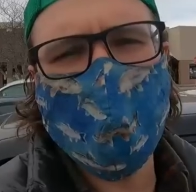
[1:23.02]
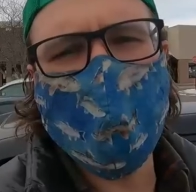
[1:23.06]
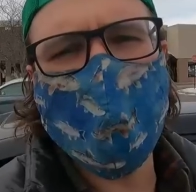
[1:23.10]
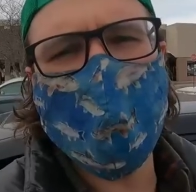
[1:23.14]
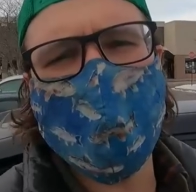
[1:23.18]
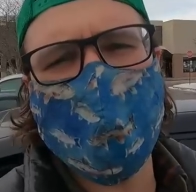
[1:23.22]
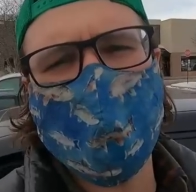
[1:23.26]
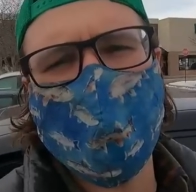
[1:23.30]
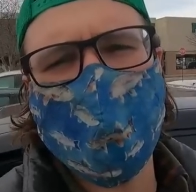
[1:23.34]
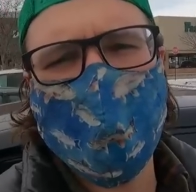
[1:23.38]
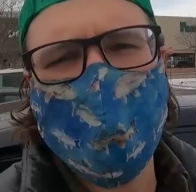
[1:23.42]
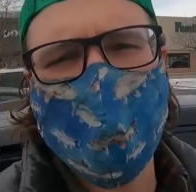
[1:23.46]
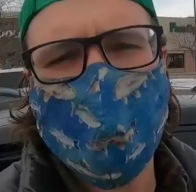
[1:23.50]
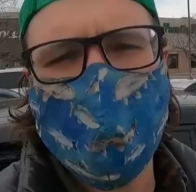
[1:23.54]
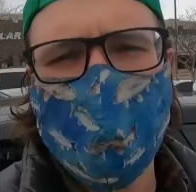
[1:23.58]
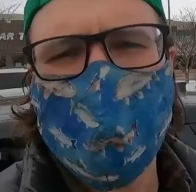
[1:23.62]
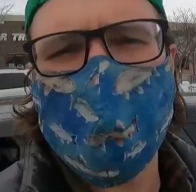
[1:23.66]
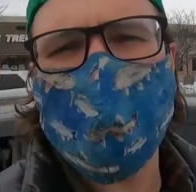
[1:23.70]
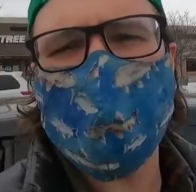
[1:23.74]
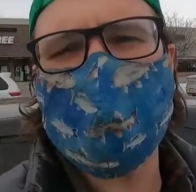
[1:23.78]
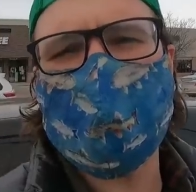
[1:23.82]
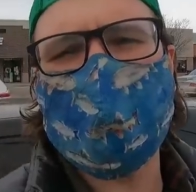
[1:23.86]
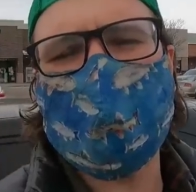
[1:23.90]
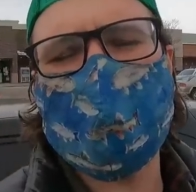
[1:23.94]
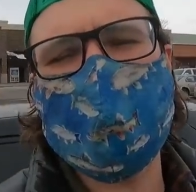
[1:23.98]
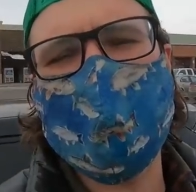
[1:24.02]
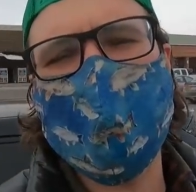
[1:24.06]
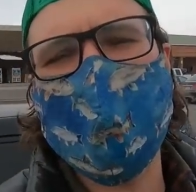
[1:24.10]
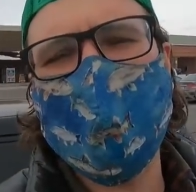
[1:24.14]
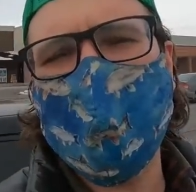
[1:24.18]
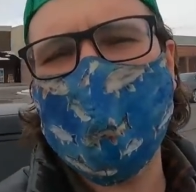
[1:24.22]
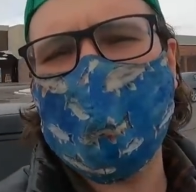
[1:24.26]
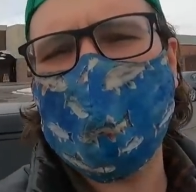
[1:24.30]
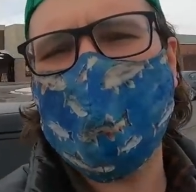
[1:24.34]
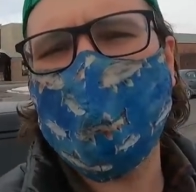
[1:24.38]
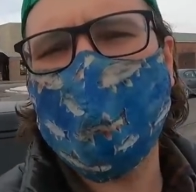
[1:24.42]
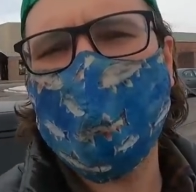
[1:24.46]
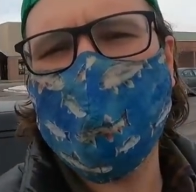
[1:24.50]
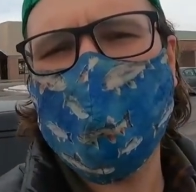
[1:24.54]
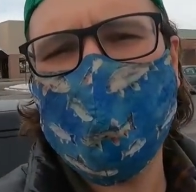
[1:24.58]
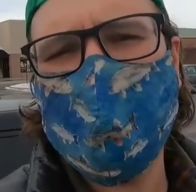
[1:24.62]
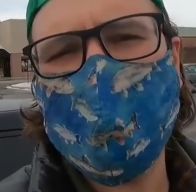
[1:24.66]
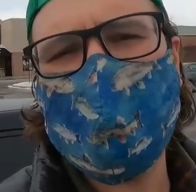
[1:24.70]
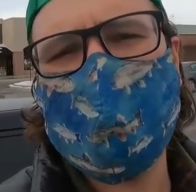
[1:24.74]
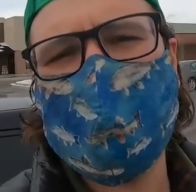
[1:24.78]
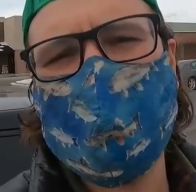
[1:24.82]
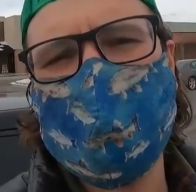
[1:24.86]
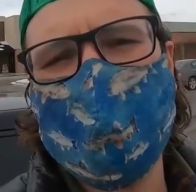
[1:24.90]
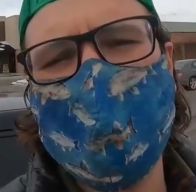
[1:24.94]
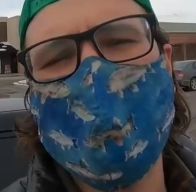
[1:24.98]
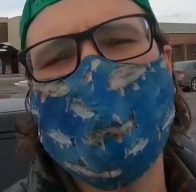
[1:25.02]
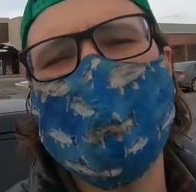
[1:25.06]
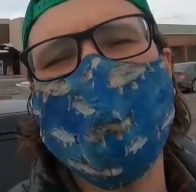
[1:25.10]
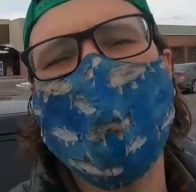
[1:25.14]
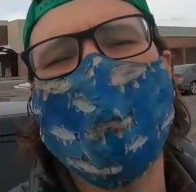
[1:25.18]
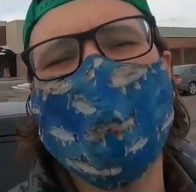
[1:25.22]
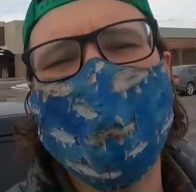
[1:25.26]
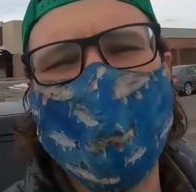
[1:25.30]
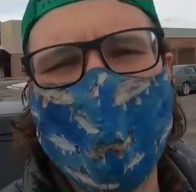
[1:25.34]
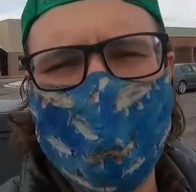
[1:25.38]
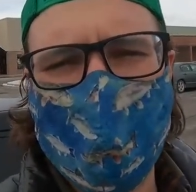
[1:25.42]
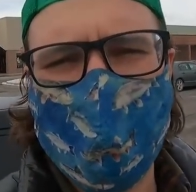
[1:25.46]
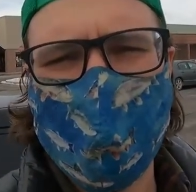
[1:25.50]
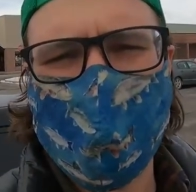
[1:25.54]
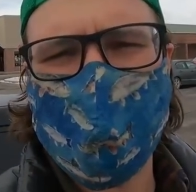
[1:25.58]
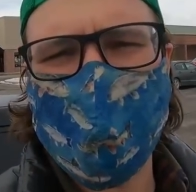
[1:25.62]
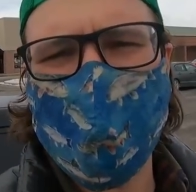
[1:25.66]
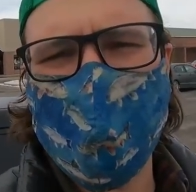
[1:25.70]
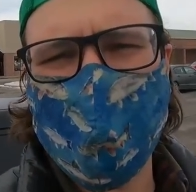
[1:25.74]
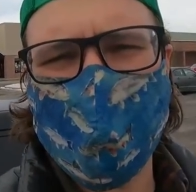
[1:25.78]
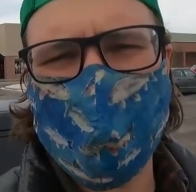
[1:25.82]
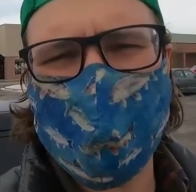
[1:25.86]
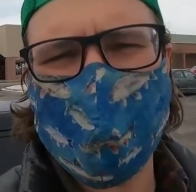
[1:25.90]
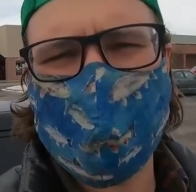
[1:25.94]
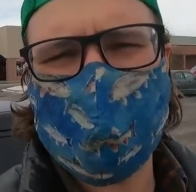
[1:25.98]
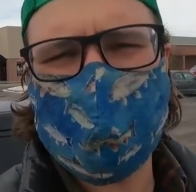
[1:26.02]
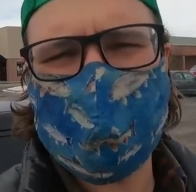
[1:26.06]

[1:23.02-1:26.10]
All right, third stop. Let's see if we have any more luck.